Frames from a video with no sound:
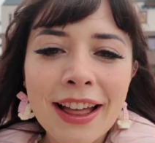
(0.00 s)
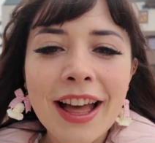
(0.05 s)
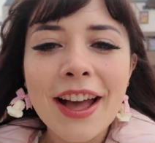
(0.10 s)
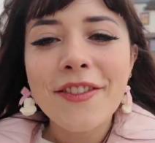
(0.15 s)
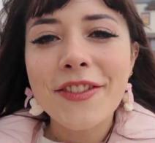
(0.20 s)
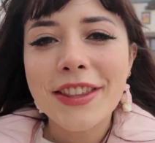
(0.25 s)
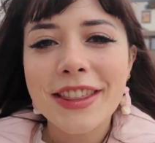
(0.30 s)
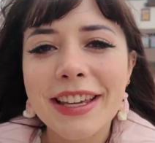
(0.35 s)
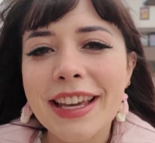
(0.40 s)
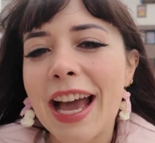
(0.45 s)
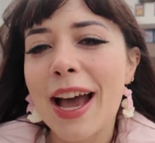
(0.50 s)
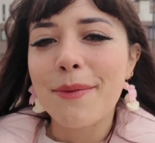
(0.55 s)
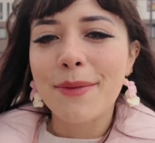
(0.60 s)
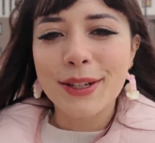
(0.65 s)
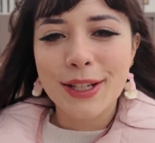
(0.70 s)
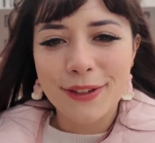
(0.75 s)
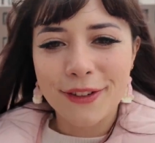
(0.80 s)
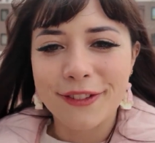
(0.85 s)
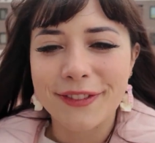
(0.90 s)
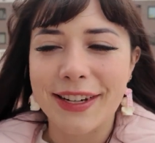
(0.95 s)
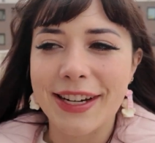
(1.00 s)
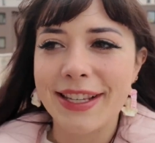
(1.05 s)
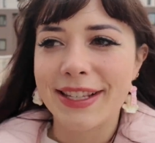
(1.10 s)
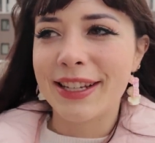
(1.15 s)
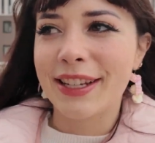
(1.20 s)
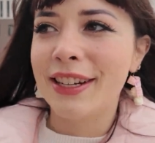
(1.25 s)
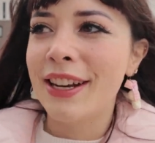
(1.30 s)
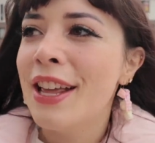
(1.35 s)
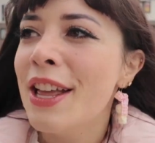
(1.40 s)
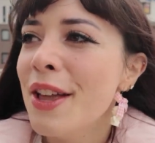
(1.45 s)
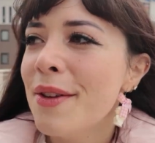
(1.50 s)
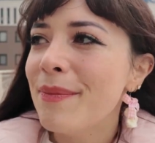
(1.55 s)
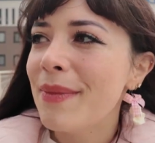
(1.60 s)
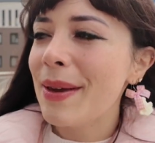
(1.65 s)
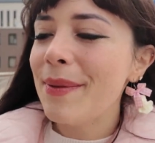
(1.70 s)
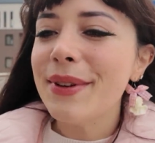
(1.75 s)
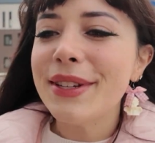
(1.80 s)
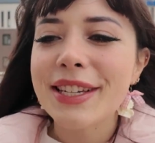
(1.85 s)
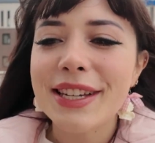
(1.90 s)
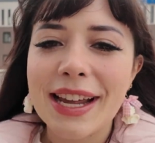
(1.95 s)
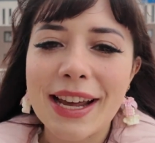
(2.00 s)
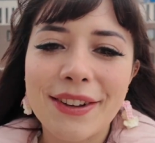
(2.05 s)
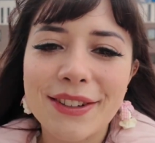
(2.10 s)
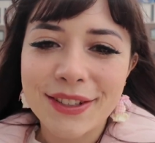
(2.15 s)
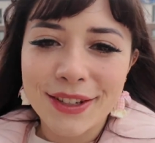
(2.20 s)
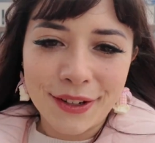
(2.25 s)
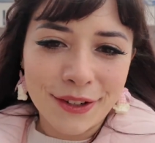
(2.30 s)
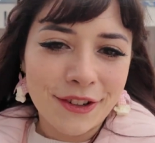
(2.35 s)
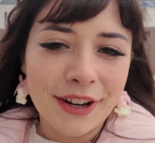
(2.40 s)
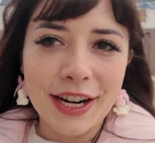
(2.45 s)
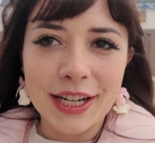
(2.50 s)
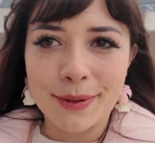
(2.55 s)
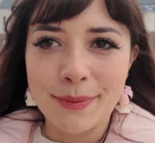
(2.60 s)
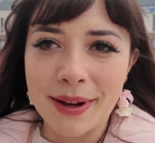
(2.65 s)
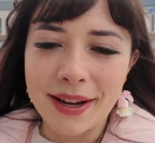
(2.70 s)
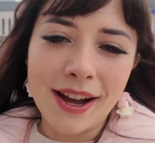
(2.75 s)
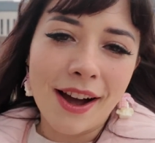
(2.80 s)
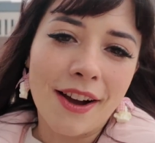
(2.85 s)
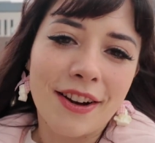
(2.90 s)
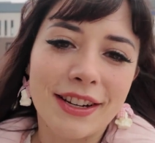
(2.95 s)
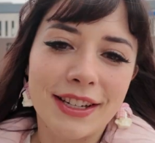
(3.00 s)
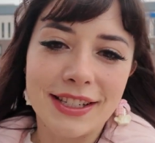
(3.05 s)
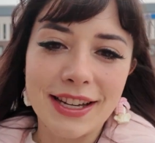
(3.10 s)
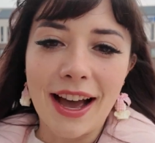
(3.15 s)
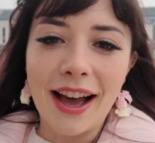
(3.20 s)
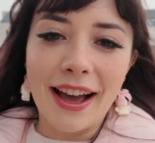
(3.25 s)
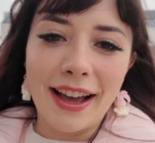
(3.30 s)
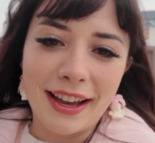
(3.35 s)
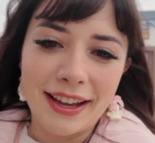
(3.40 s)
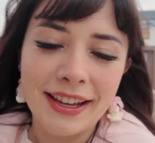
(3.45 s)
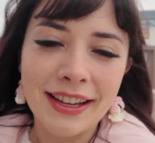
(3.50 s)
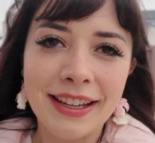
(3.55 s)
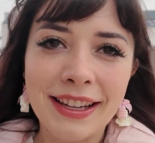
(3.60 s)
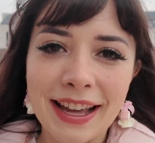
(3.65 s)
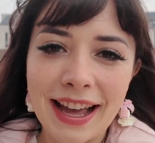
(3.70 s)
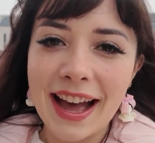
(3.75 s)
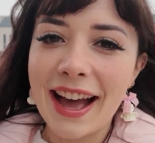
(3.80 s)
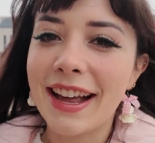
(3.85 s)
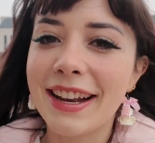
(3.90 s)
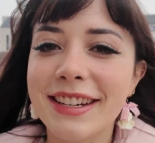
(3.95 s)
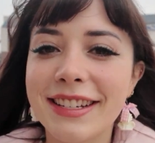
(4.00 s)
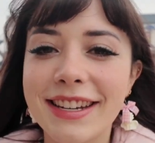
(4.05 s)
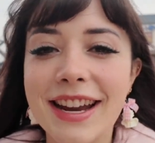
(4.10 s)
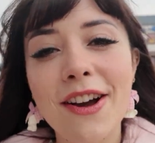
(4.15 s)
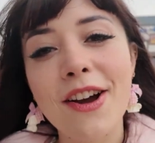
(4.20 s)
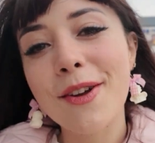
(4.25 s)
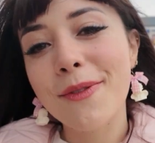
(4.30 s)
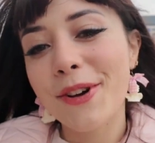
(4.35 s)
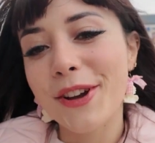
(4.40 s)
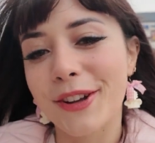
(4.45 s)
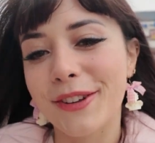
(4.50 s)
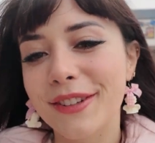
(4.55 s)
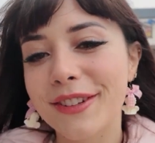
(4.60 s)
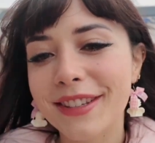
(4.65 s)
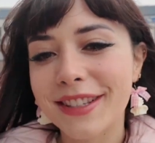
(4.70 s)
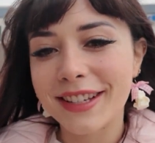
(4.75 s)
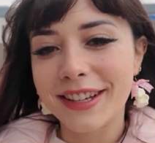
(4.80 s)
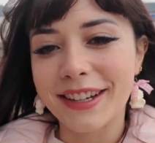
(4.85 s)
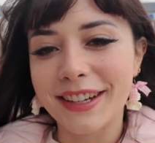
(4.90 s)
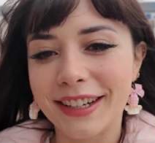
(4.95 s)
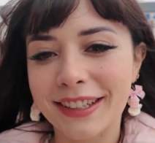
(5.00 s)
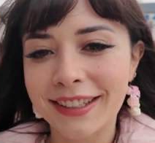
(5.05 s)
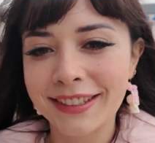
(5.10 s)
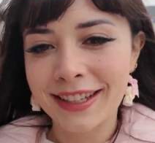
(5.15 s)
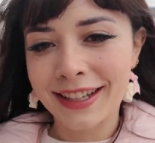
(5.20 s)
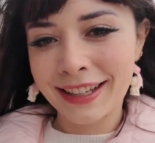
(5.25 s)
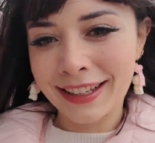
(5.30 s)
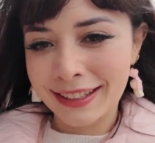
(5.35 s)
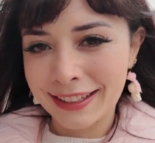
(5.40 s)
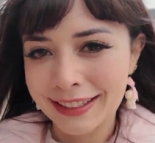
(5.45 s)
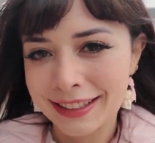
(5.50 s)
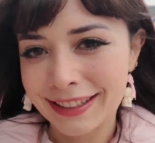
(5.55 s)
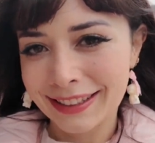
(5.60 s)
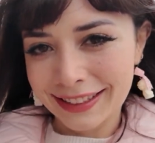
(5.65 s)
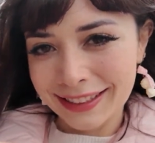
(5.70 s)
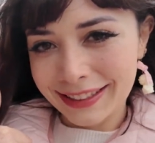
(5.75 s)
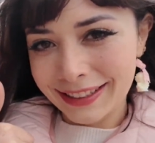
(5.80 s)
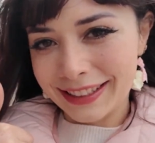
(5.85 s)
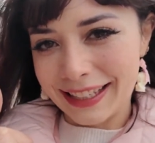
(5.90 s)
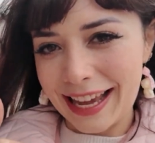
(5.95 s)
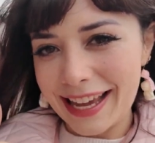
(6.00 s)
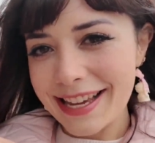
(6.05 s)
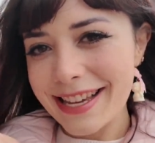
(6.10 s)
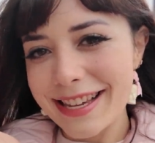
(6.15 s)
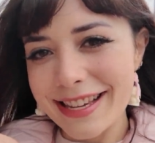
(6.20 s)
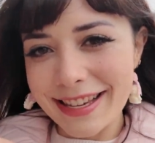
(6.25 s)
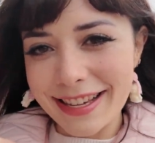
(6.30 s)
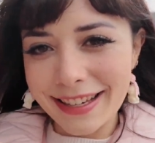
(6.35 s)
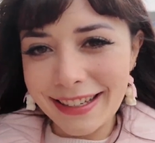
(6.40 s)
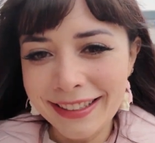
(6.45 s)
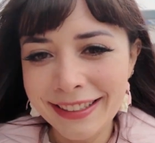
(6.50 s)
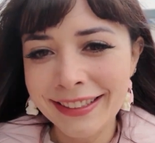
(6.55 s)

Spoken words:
everything happens for a reason. Maybe today I was gonna crash my car and die, and now I won't, so yay.